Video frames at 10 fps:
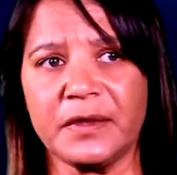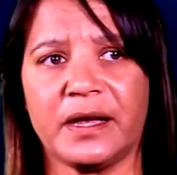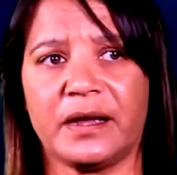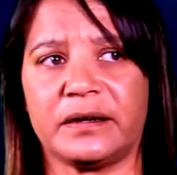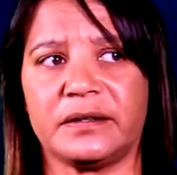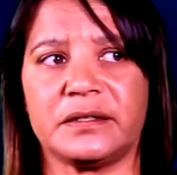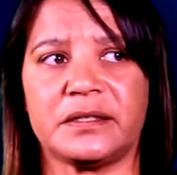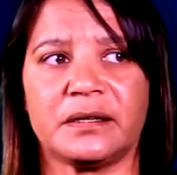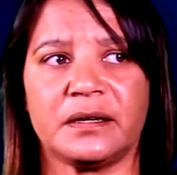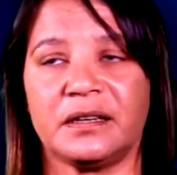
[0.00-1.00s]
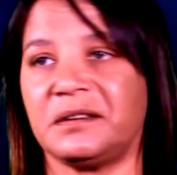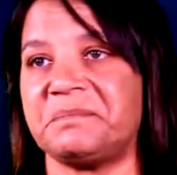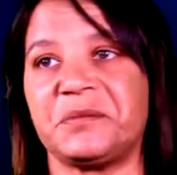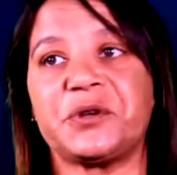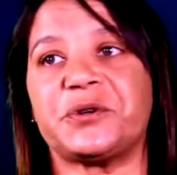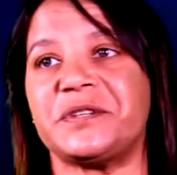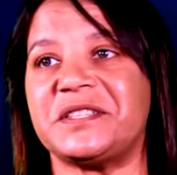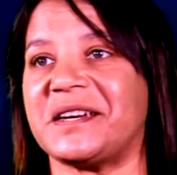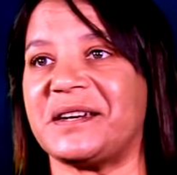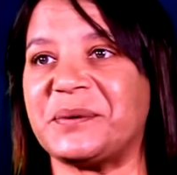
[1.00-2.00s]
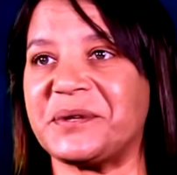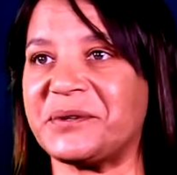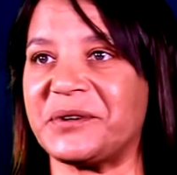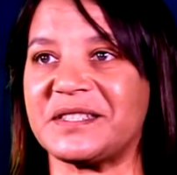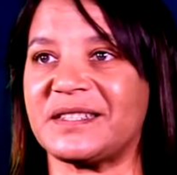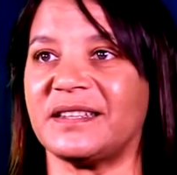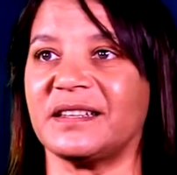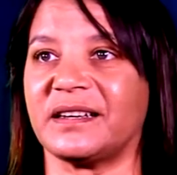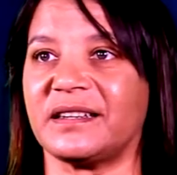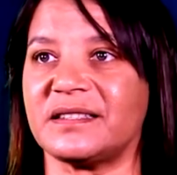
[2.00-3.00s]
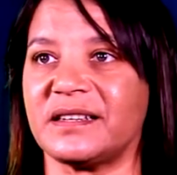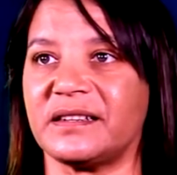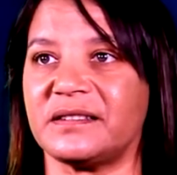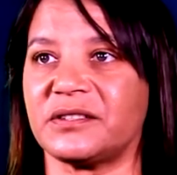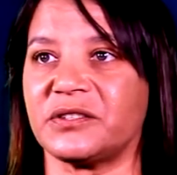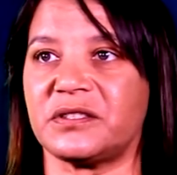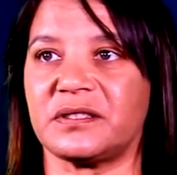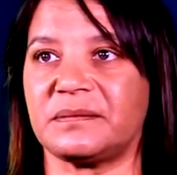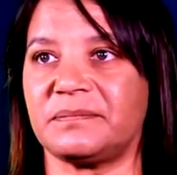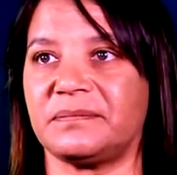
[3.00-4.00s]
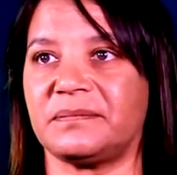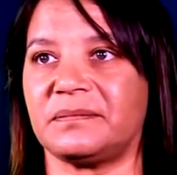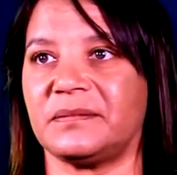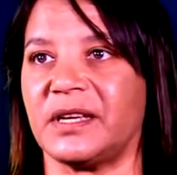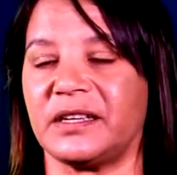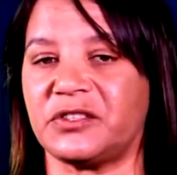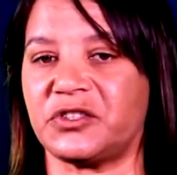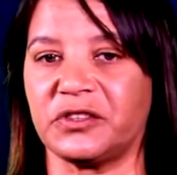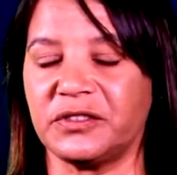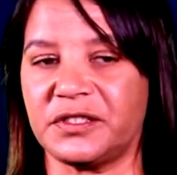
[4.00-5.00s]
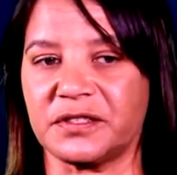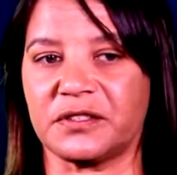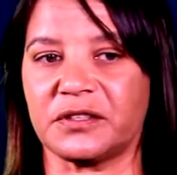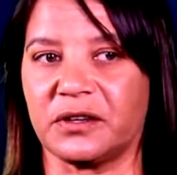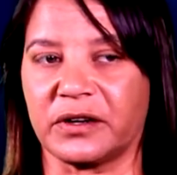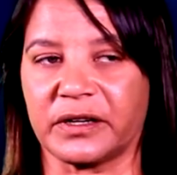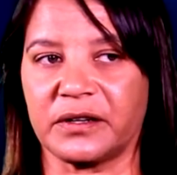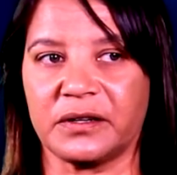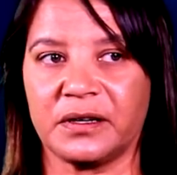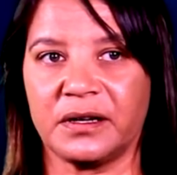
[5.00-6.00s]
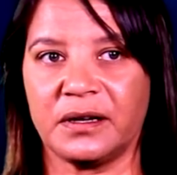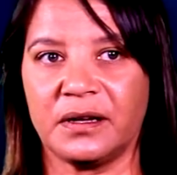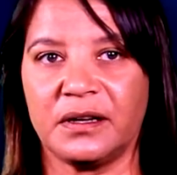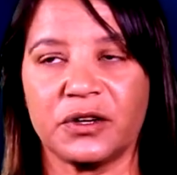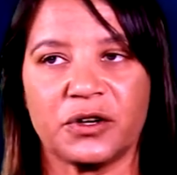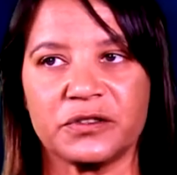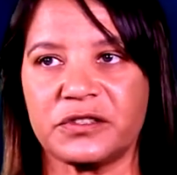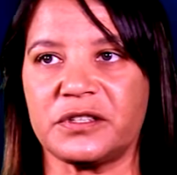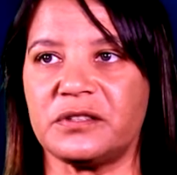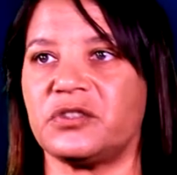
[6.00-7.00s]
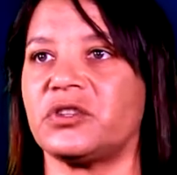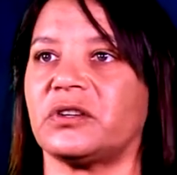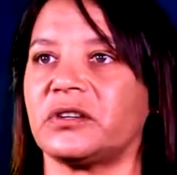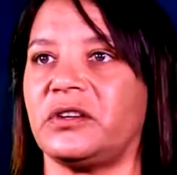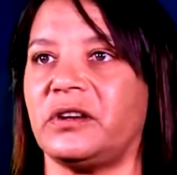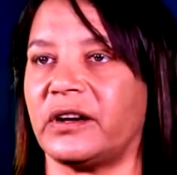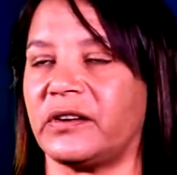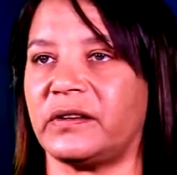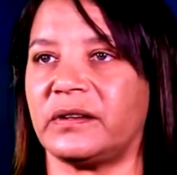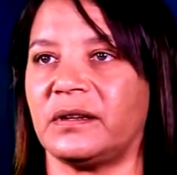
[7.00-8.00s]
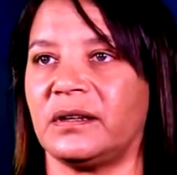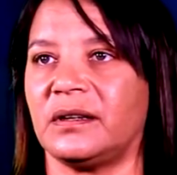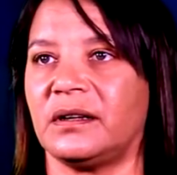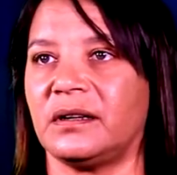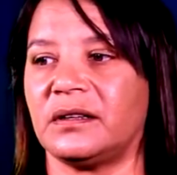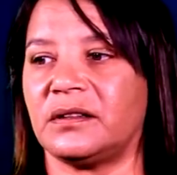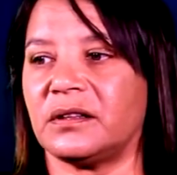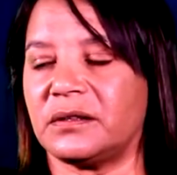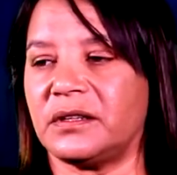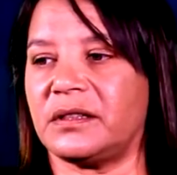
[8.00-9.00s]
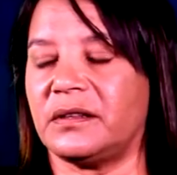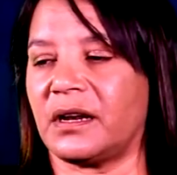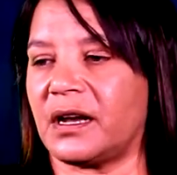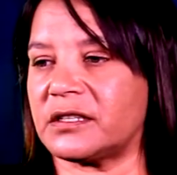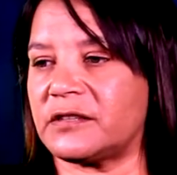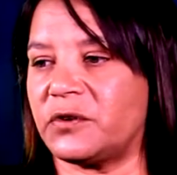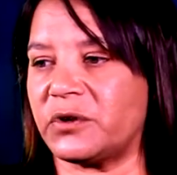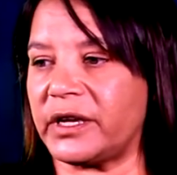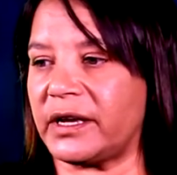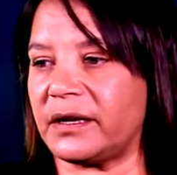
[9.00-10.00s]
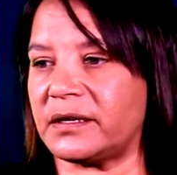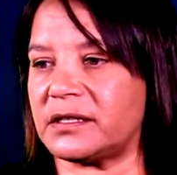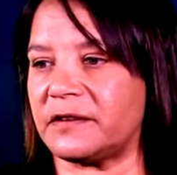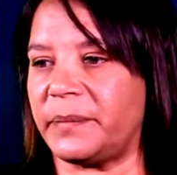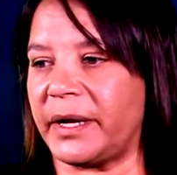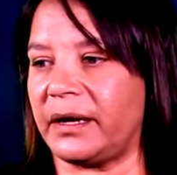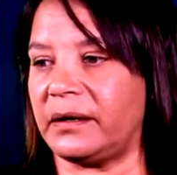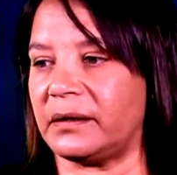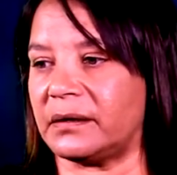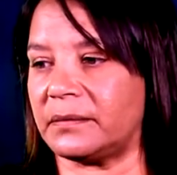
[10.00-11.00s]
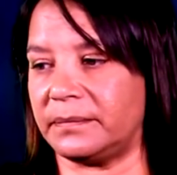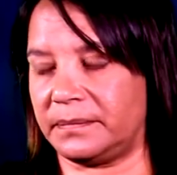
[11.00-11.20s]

and couldn't tell you what the rest of the letter says because it's just like constant shock. The last 4 years have been